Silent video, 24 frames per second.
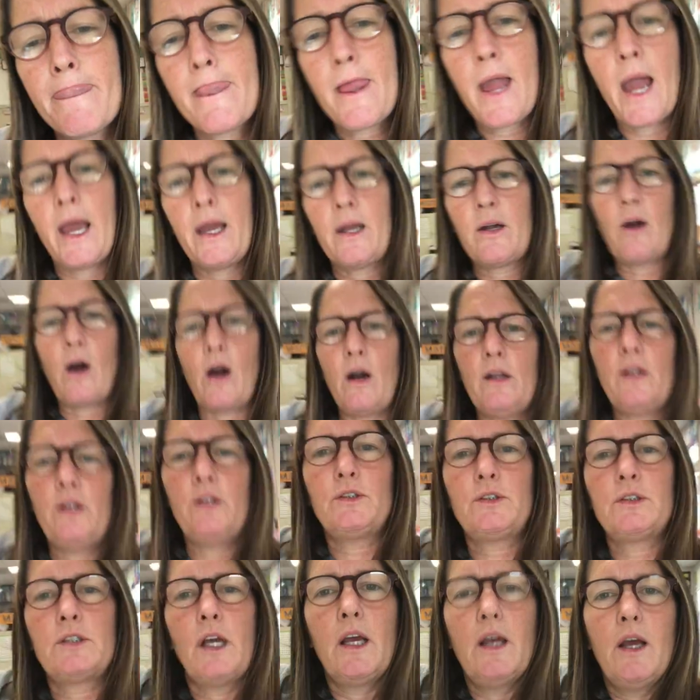and
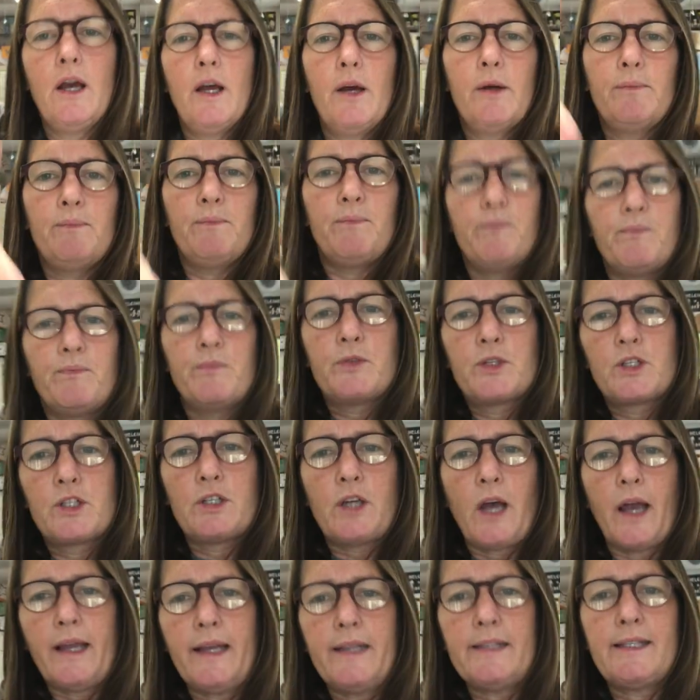Carlos
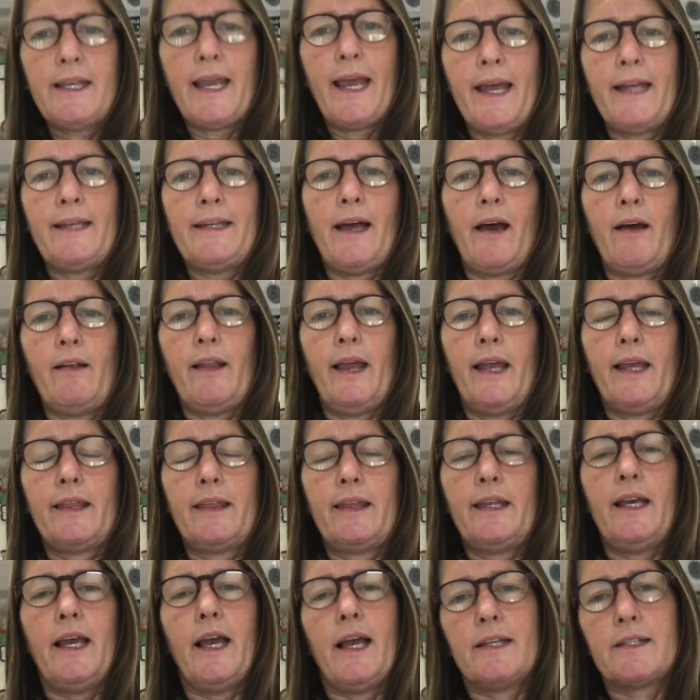stuck his hand out like
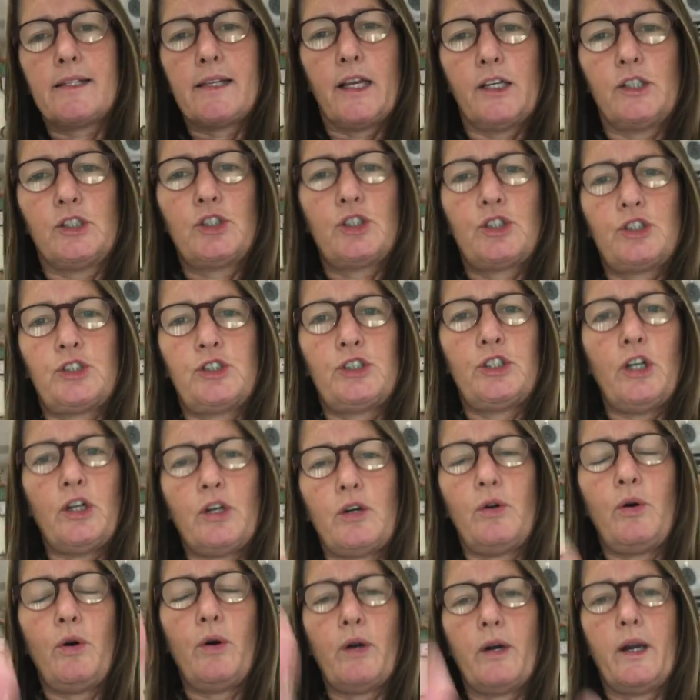this and
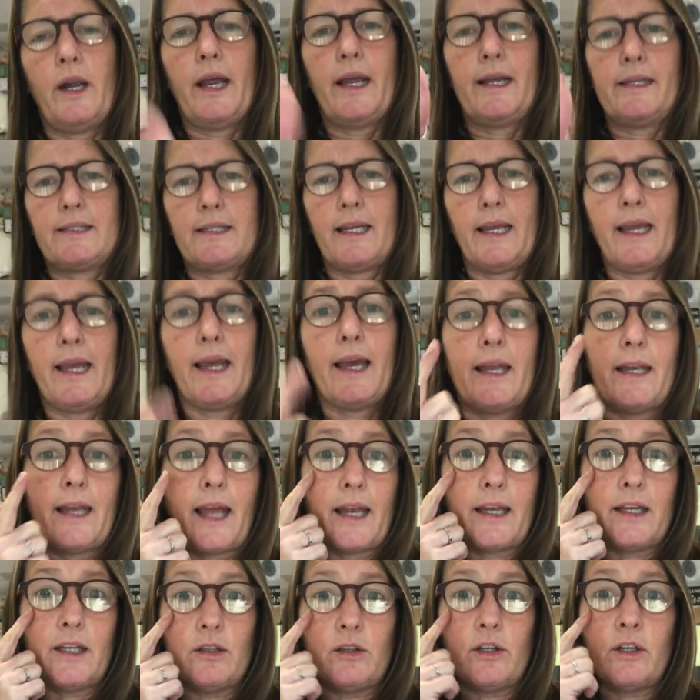shook Jorge's hand,
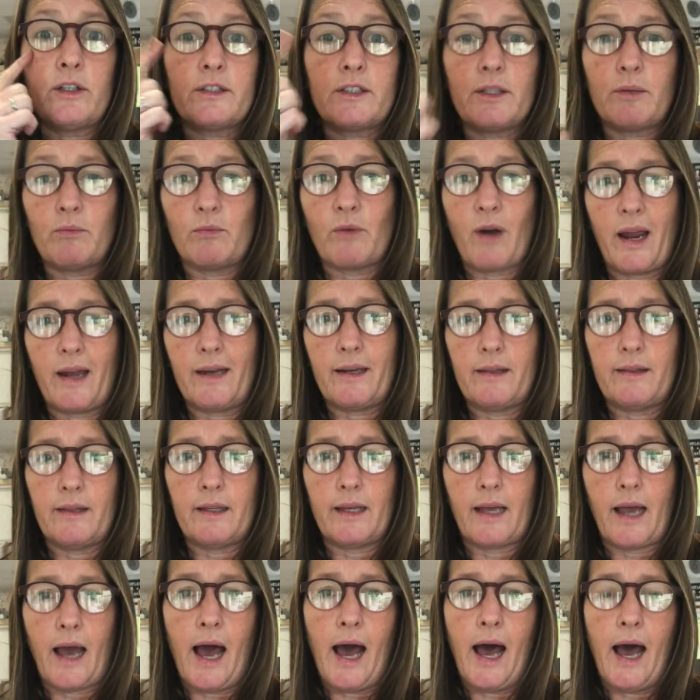and he looked him right in
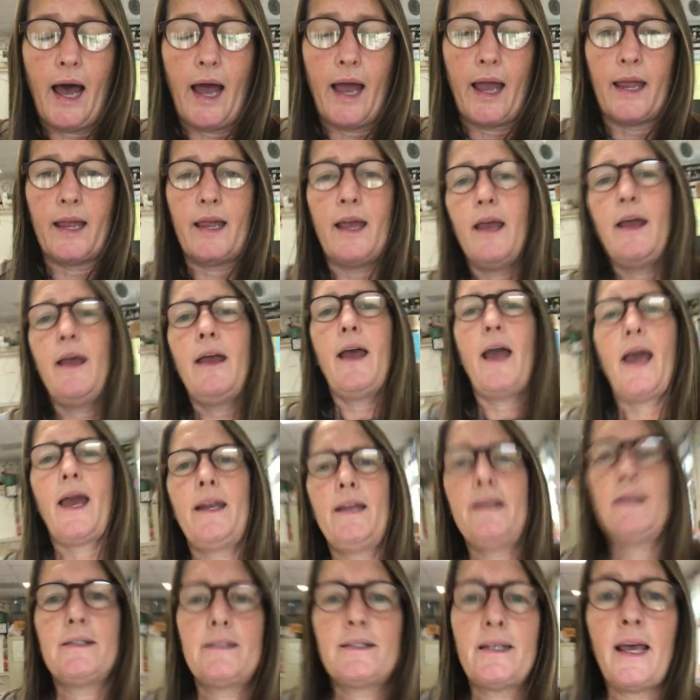the eye,
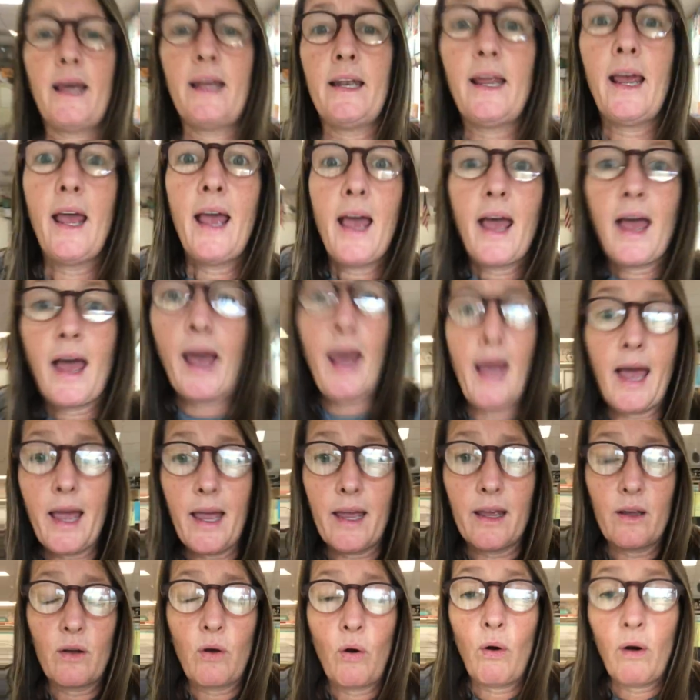and he said,
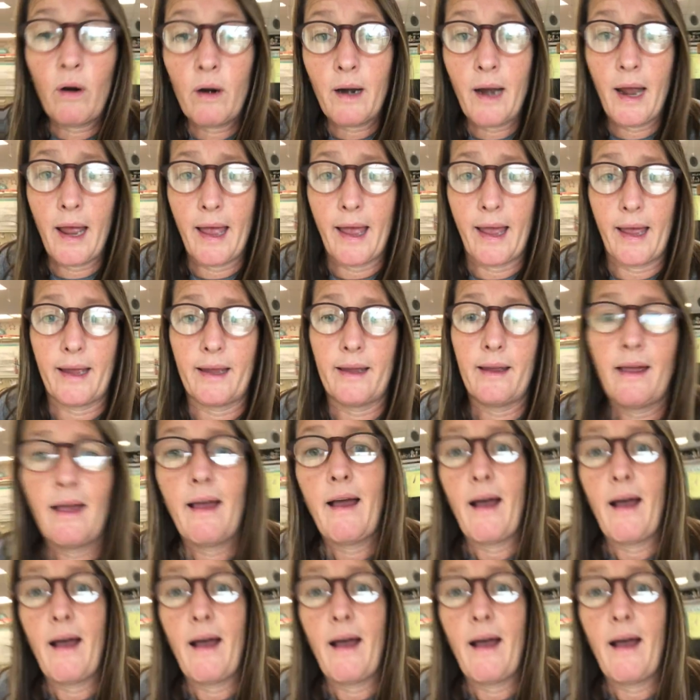"Hey, Jorge,